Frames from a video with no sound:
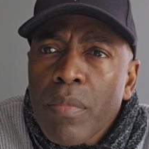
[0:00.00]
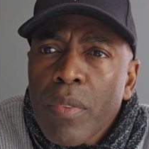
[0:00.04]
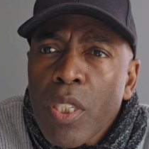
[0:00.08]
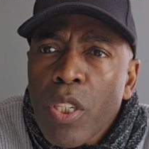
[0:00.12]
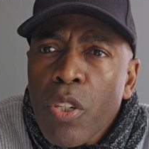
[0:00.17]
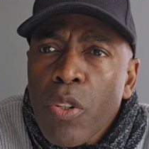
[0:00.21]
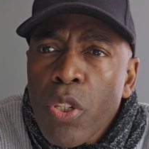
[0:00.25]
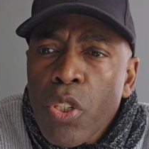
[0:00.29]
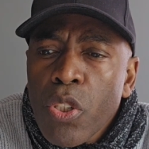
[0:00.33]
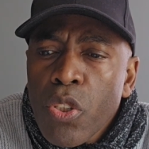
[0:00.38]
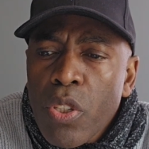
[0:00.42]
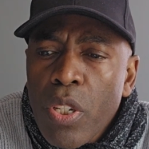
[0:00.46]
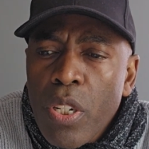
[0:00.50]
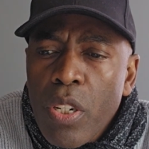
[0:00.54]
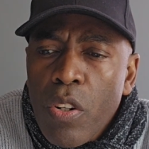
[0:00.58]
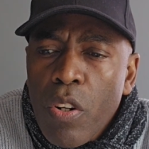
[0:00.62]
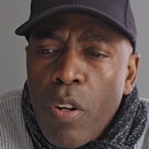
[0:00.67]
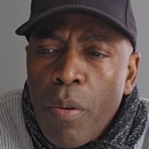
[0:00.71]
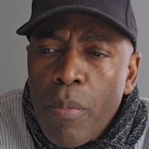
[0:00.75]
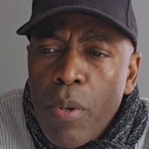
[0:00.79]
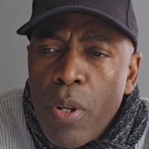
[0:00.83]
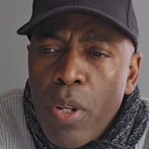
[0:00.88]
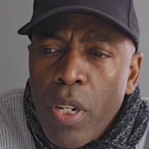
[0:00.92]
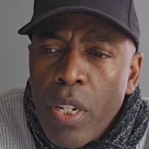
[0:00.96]
Christian
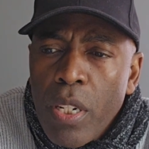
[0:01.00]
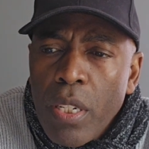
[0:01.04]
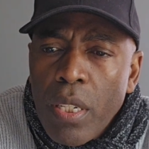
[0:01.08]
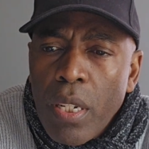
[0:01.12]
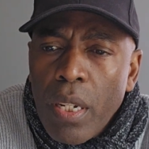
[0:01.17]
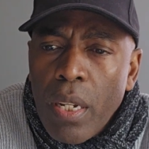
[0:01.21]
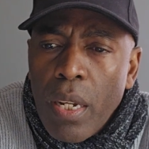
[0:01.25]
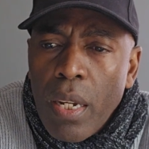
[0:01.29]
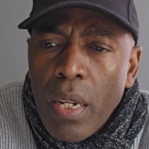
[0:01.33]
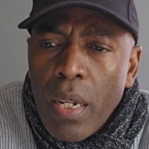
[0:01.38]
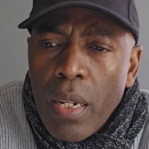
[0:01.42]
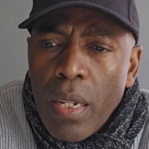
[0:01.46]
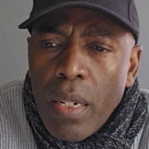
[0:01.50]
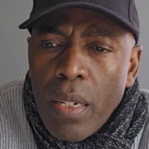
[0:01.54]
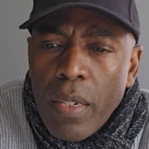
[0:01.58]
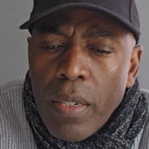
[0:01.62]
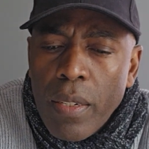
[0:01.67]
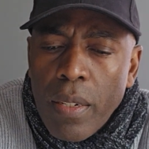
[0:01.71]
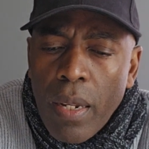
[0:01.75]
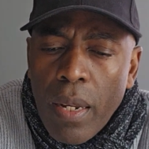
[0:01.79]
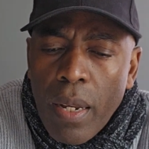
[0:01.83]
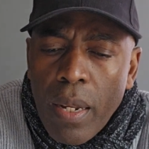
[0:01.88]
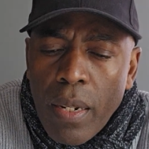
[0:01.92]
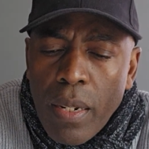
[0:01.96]
community,
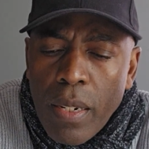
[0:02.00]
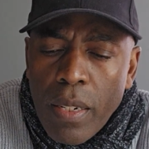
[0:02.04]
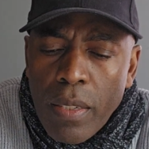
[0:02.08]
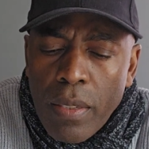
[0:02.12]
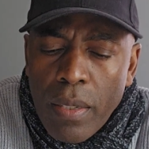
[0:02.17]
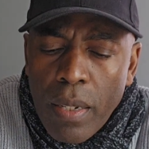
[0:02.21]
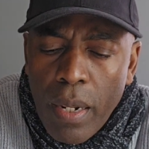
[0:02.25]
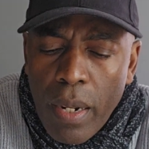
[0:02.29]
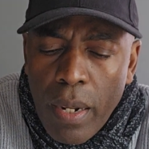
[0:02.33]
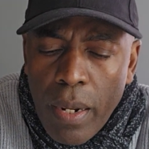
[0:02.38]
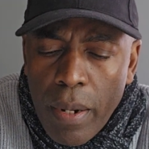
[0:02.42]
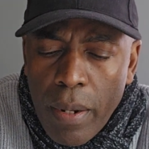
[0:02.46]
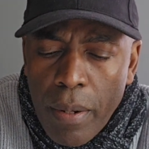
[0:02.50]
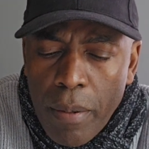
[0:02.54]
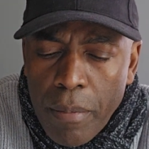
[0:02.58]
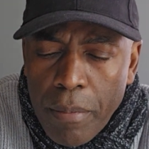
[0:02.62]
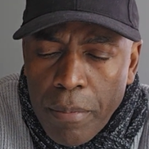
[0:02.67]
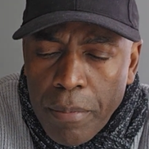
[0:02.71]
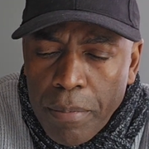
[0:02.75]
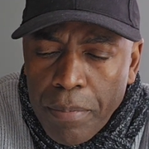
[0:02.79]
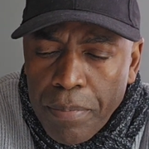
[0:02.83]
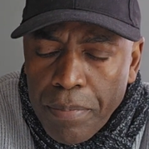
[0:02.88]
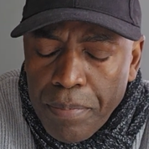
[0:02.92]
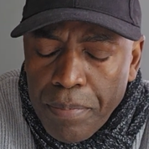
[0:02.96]
and it um,